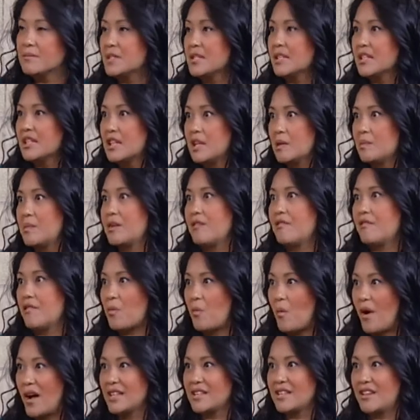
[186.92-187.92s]
a little bit for
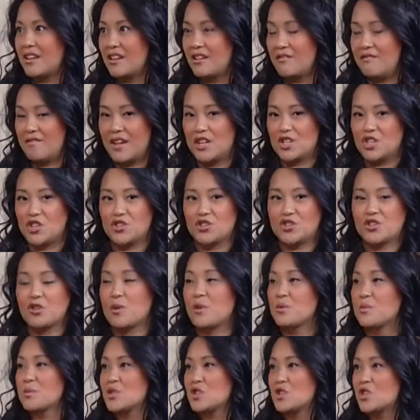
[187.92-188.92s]
Wild on Adventure. So
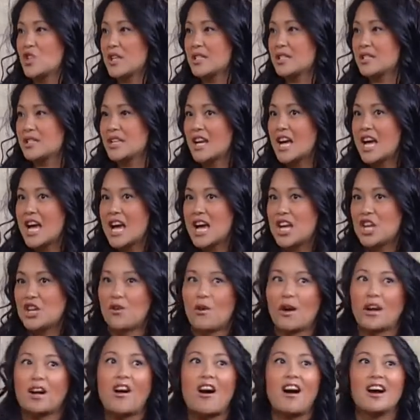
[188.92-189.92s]
it was just, you know,
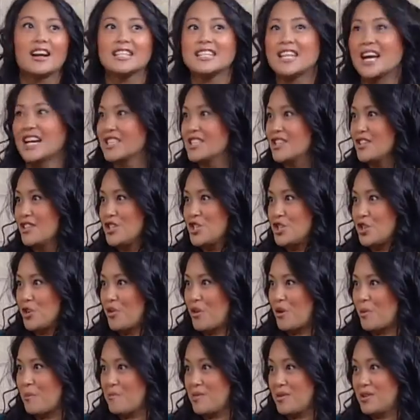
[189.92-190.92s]
I contacted
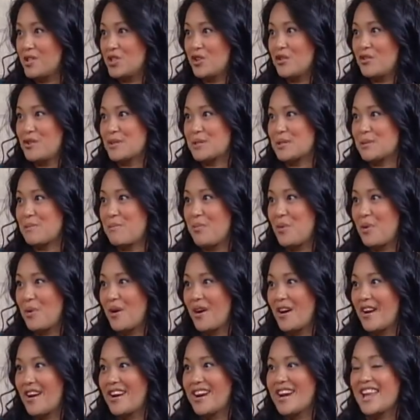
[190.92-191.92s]
the tourism
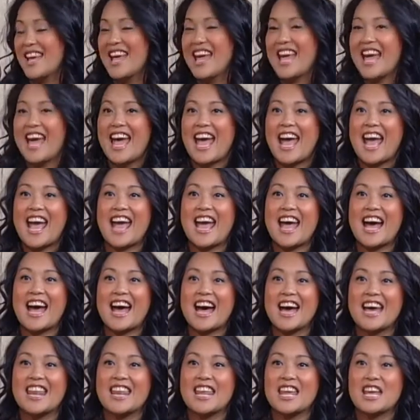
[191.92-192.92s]
board,
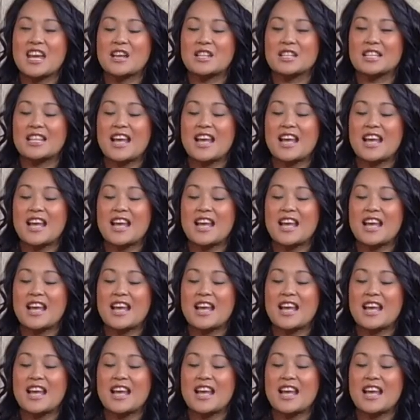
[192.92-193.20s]
and it